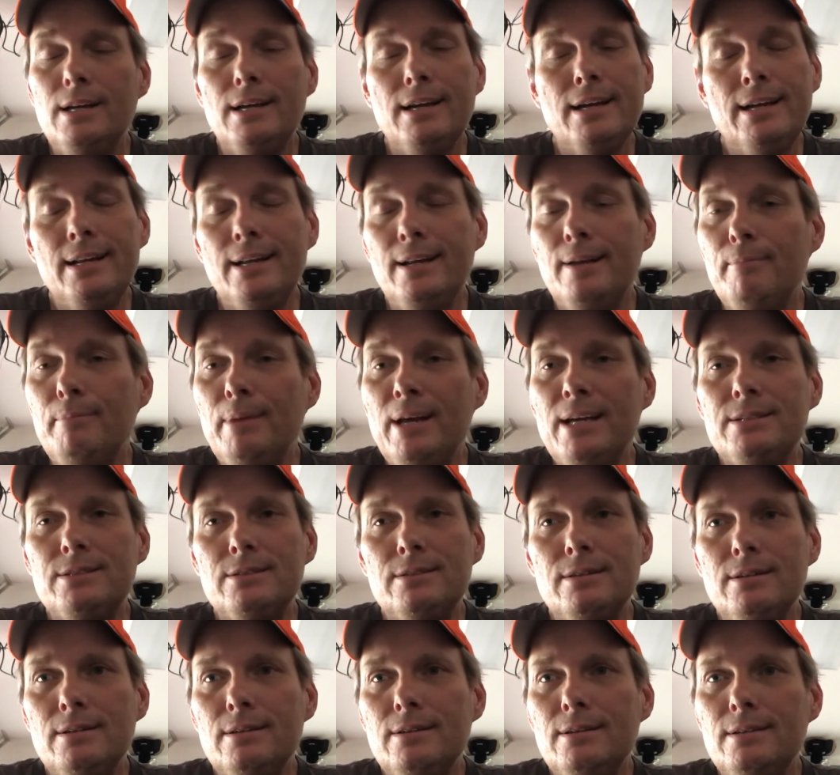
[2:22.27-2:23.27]
and it makes
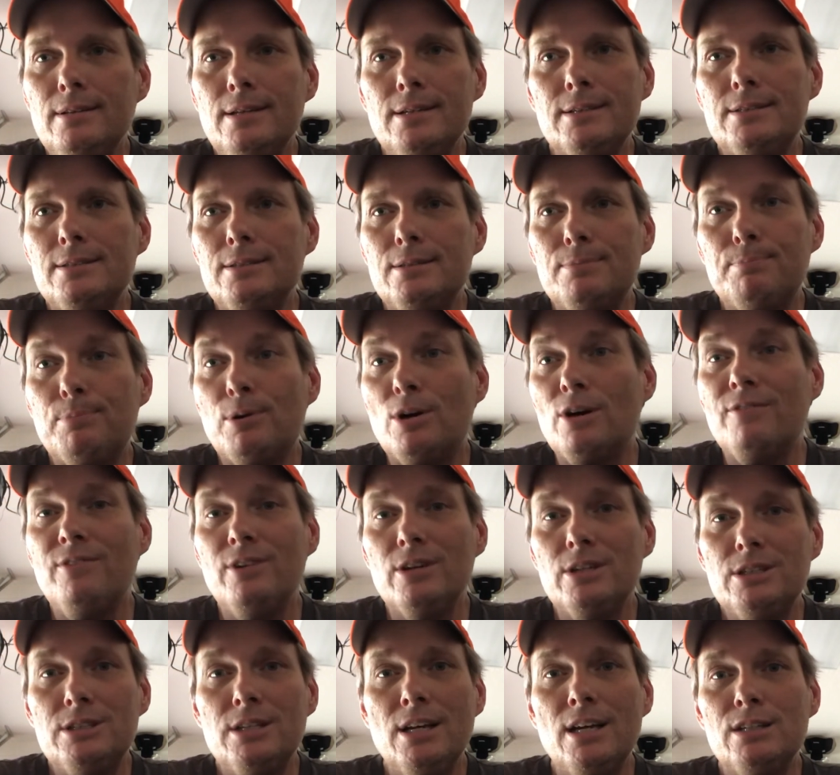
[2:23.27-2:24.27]
this is
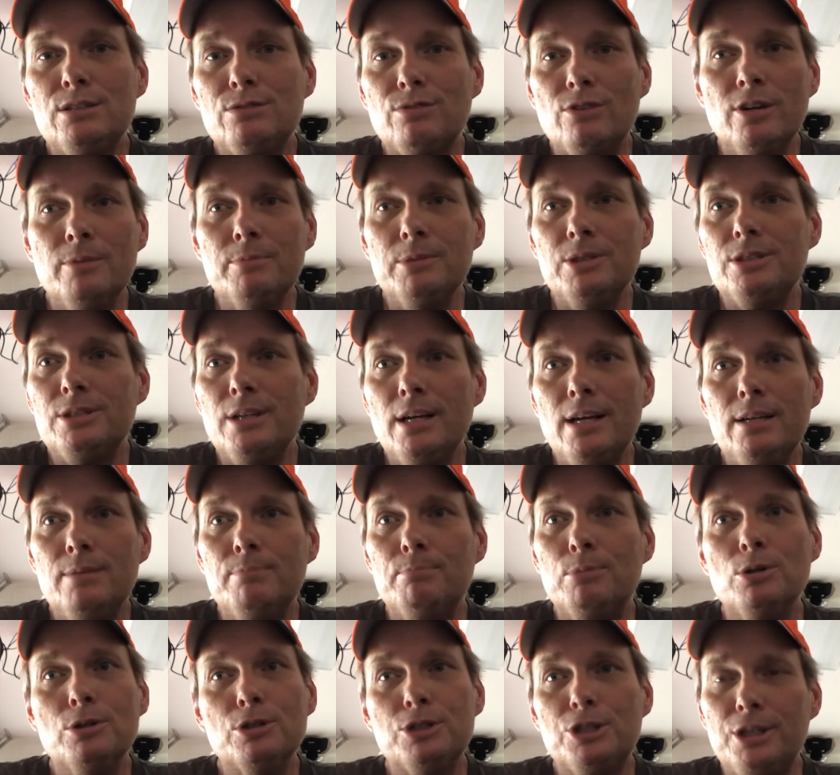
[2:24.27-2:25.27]
perfect sense for him to say
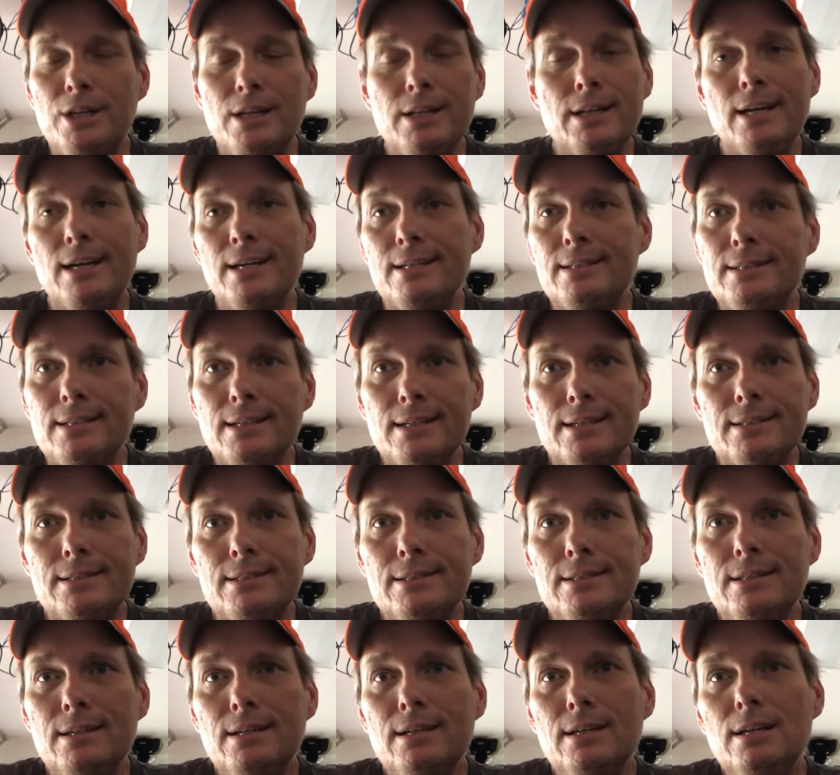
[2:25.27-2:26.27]
bullshit like this.